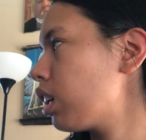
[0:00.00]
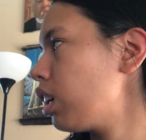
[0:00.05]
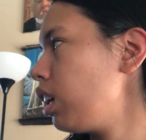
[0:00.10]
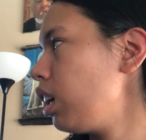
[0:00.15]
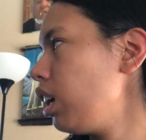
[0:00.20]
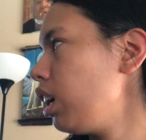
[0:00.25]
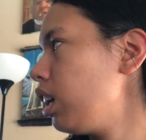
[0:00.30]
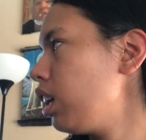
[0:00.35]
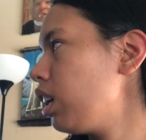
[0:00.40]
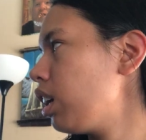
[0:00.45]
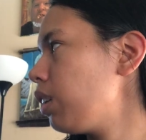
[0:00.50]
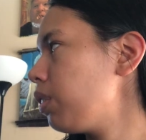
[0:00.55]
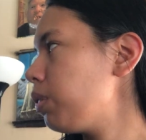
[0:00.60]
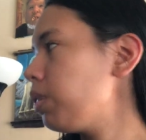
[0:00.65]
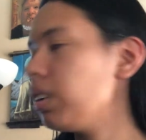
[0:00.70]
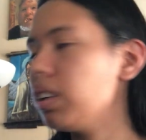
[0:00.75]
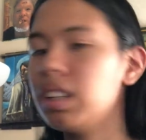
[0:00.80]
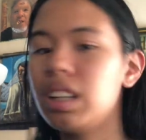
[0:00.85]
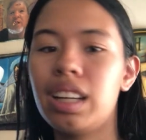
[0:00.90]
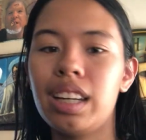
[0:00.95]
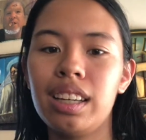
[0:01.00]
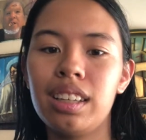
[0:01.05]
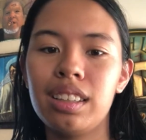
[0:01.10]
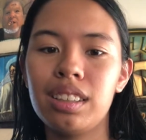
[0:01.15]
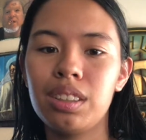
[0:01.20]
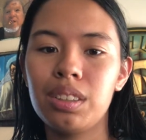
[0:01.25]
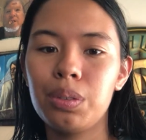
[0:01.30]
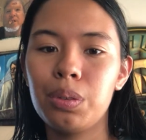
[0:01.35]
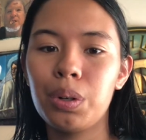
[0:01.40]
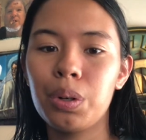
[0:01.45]
And I feel like
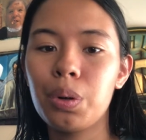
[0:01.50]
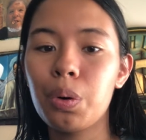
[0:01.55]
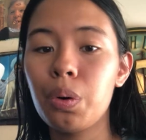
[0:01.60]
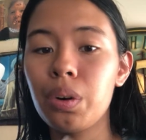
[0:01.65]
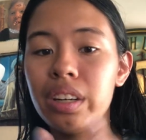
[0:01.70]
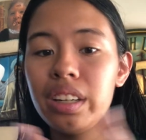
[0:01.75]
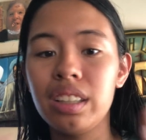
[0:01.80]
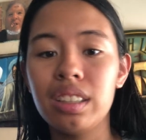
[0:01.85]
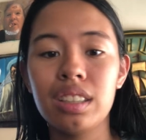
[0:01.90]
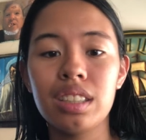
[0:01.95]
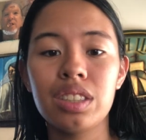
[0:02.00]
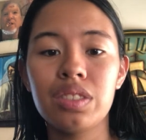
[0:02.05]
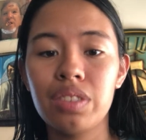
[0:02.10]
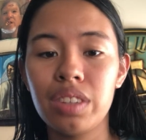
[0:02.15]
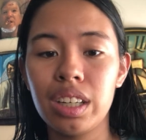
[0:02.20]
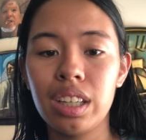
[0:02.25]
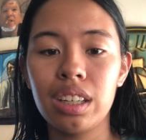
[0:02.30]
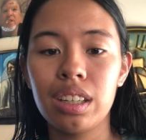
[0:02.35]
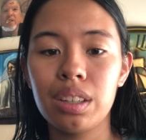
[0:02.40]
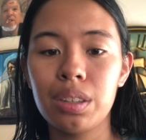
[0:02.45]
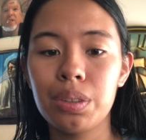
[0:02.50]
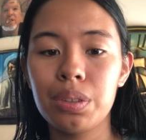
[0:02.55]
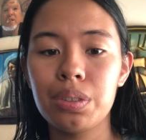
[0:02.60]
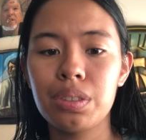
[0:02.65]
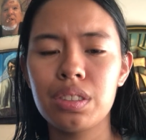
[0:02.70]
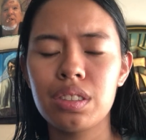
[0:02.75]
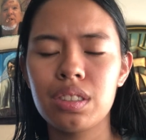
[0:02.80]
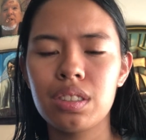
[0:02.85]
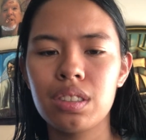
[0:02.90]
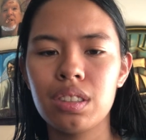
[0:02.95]
recording these
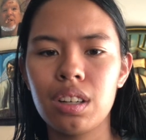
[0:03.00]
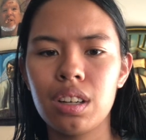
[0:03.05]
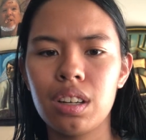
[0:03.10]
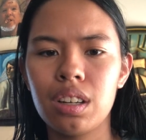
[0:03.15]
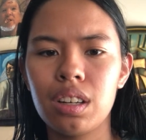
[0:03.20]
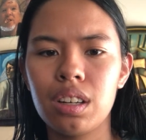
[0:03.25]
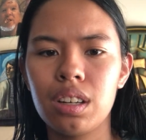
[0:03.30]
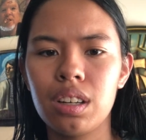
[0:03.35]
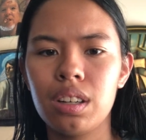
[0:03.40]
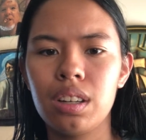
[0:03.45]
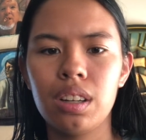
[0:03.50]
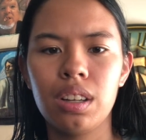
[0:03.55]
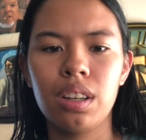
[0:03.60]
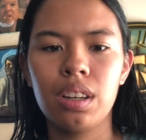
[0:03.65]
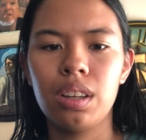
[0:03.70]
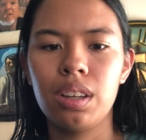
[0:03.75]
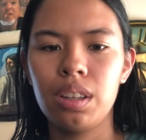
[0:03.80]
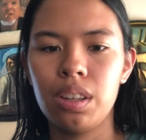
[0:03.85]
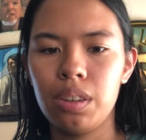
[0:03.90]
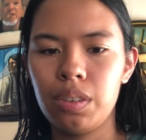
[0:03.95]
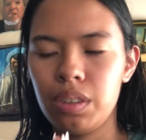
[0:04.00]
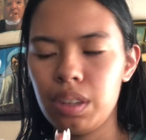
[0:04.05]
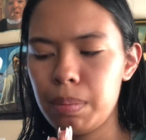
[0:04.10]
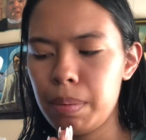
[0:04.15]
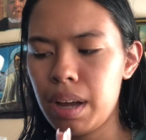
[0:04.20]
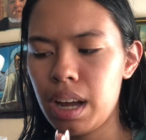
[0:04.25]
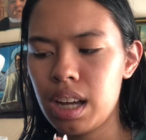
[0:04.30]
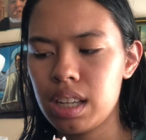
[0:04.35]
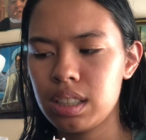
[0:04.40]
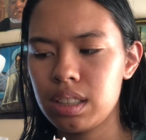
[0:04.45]
videos for the
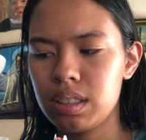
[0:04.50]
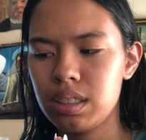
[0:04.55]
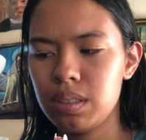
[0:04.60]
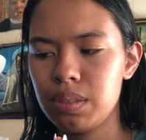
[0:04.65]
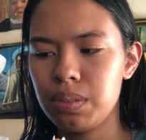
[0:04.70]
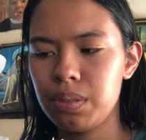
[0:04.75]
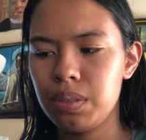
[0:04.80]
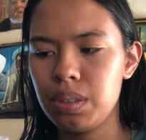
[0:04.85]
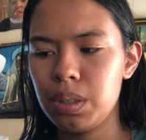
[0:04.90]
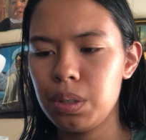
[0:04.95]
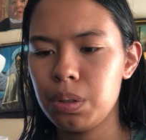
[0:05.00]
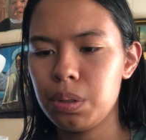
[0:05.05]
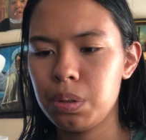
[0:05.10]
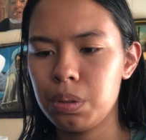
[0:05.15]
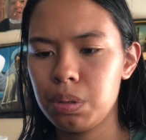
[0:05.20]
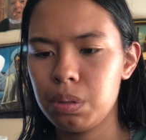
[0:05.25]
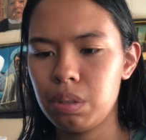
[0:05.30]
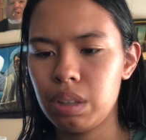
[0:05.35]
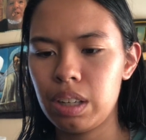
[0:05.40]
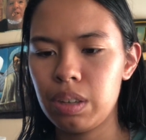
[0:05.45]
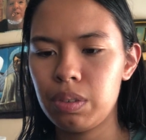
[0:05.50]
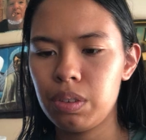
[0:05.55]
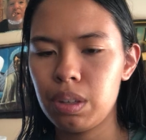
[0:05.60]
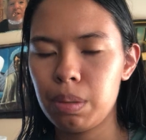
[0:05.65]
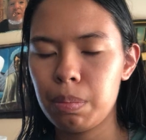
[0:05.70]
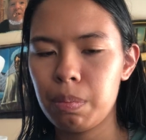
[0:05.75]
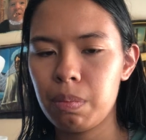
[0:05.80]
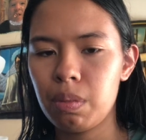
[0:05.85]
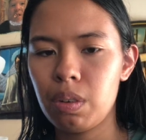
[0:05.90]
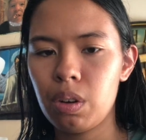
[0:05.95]
past few, like for
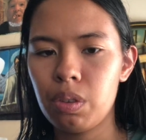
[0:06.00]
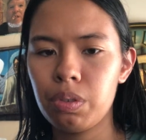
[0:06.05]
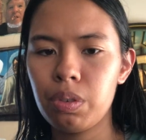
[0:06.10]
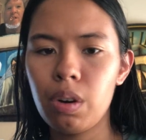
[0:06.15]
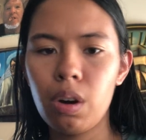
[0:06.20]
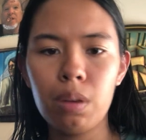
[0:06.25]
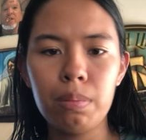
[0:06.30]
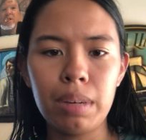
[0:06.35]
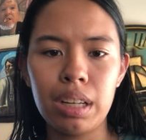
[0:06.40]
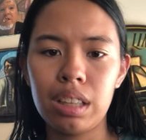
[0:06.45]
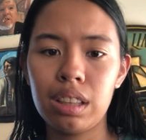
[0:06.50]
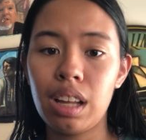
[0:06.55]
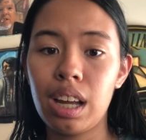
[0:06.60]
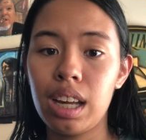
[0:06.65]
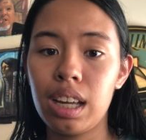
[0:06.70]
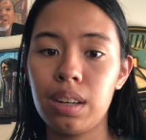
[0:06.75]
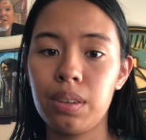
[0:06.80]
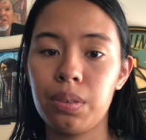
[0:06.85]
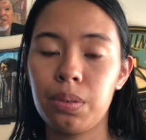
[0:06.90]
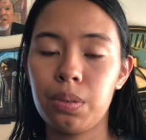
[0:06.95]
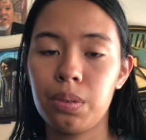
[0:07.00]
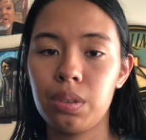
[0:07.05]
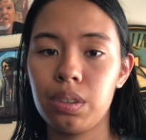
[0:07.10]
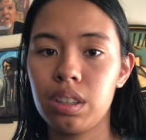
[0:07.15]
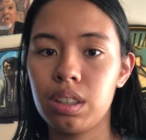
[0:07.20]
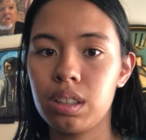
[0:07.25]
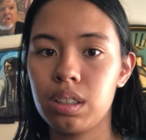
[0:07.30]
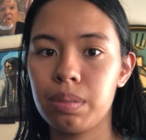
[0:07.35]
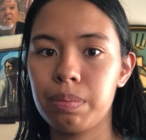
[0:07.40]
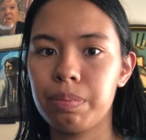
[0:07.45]
all my life,
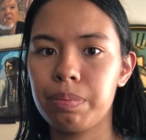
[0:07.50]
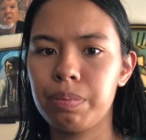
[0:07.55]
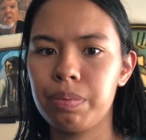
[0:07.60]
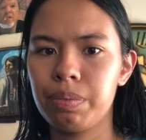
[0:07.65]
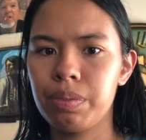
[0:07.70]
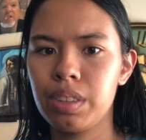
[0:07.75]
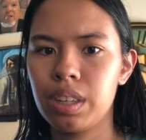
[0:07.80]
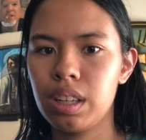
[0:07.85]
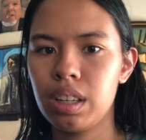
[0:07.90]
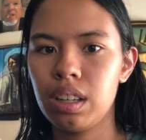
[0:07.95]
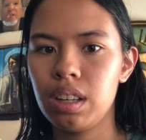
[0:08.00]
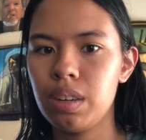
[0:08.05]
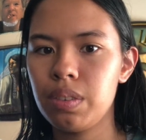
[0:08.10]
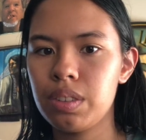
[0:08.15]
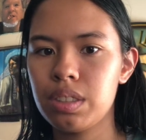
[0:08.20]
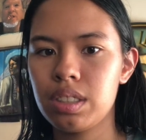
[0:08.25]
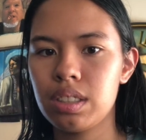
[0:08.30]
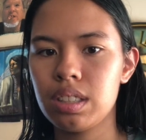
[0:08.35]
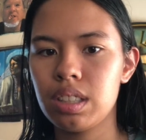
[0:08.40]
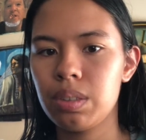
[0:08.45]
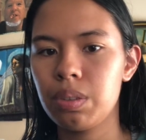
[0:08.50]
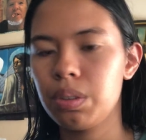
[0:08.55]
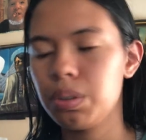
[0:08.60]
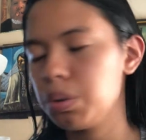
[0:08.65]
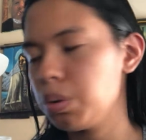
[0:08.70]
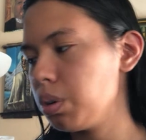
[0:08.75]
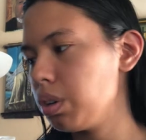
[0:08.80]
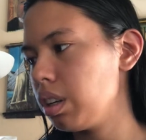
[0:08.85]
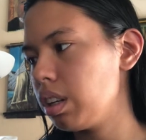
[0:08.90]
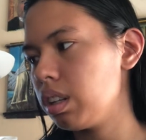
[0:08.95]
ever since I
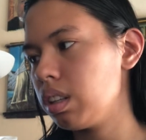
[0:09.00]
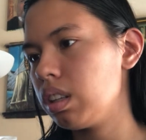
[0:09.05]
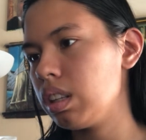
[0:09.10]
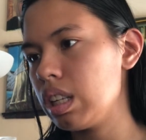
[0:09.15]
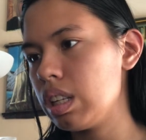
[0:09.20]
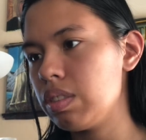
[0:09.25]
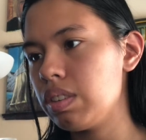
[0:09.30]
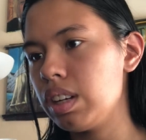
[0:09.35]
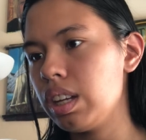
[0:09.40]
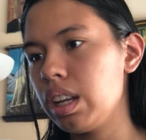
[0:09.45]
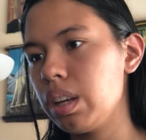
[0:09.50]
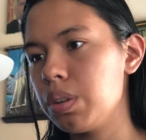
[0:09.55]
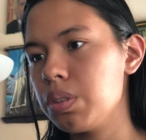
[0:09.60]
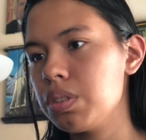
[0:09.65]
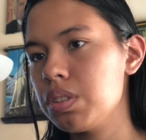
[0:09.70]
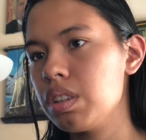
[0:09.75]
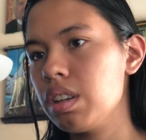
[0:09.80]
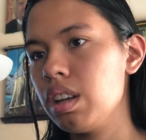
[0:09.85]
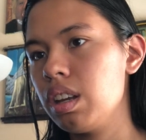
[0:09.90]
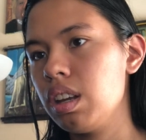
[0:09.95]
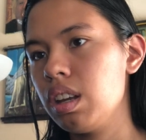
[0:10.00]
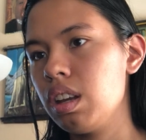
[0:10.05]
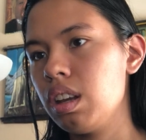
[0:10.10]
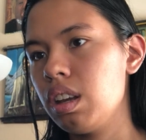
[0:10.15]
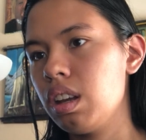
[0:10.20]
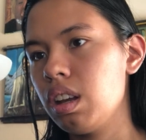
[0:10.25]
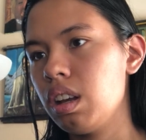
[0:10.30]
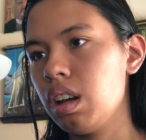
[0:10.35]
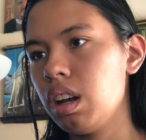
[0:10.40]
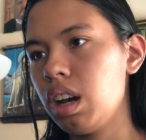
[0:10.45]
recorded the videos,
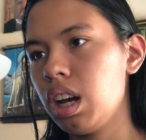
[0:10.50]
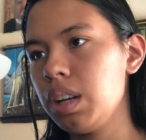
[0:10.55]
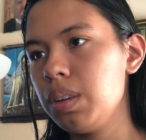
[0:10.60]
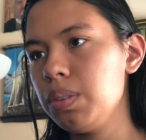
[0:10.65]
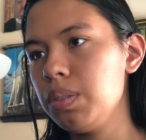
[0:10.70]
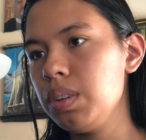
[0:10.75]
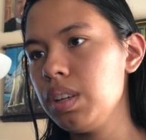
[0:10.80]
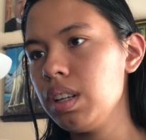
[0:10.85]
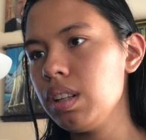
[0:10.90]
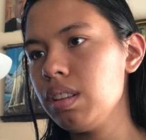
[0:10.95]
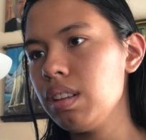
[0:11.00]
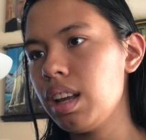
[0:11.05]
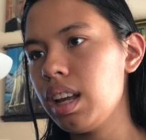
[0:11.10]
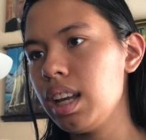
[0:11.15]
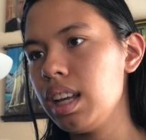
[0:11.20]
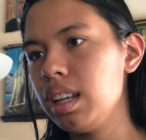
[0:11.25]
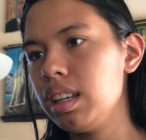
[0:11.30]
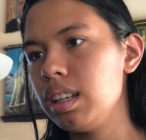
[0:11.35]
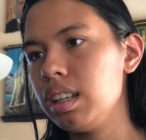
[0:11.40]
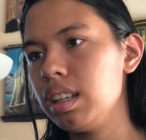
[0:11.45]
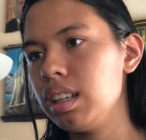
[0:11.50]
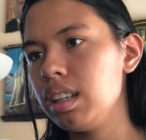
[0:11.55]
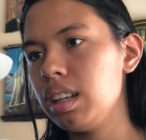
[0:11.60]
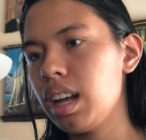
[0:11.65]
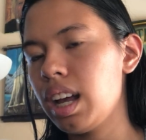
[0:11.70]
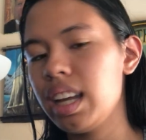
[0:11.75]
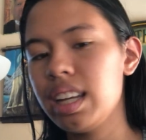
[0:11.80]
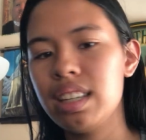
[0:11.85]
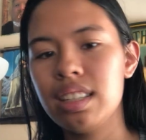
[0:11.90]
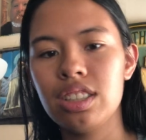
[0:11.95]
I feel like
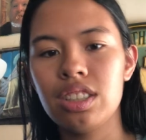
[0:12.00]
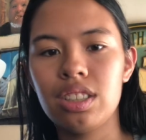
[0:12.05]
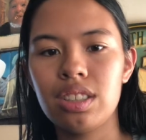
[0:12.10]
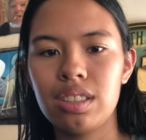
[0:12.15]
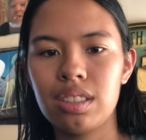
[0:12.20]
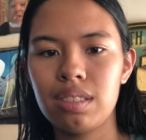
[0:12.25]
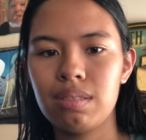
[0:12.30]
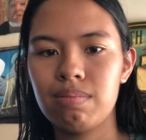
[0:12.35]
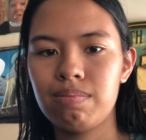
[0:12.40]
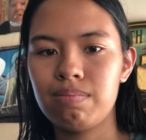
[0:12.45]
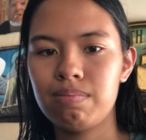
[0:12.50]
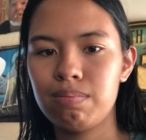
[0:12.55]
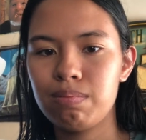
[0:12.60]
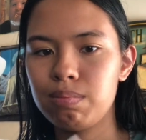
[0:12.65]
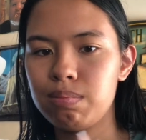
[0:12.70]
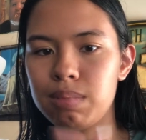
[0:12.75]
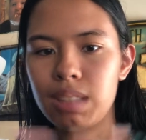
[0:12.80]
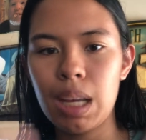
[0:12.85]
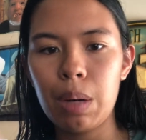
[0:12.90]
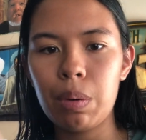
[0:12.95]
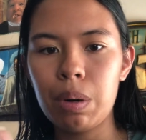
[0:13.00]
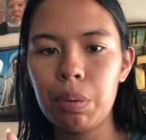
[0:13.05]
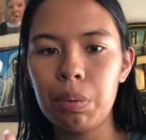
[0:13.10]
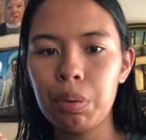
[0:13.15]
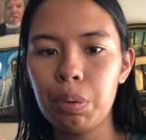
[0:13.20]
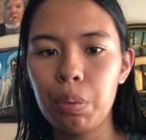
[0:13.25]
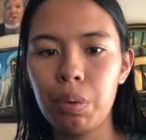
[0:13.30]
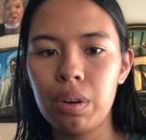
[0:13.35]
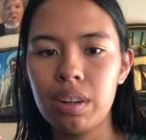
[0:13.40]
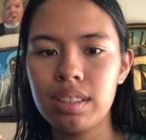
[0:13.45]
I can just say whatever
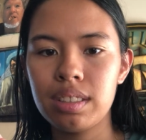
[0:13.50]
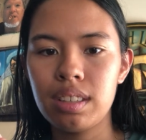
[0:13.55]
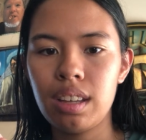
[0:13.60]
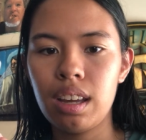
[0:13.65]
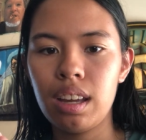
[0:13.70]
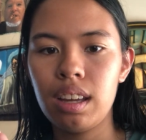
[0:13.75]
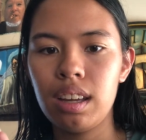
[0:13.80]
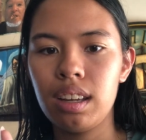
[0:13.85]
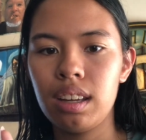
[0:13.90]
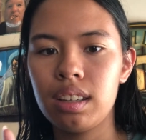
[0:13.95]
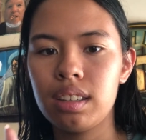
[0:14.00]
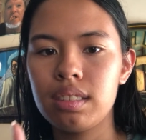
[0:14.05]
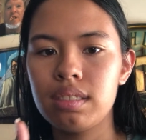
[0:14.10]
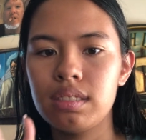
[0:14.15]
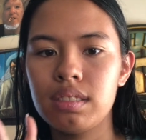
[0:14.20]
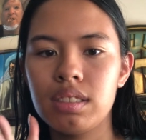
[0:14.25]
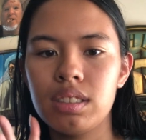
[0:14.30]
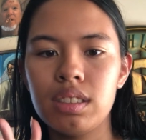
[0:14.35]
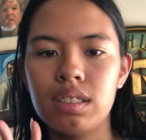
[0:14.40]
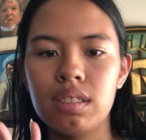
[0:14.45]
I want to say and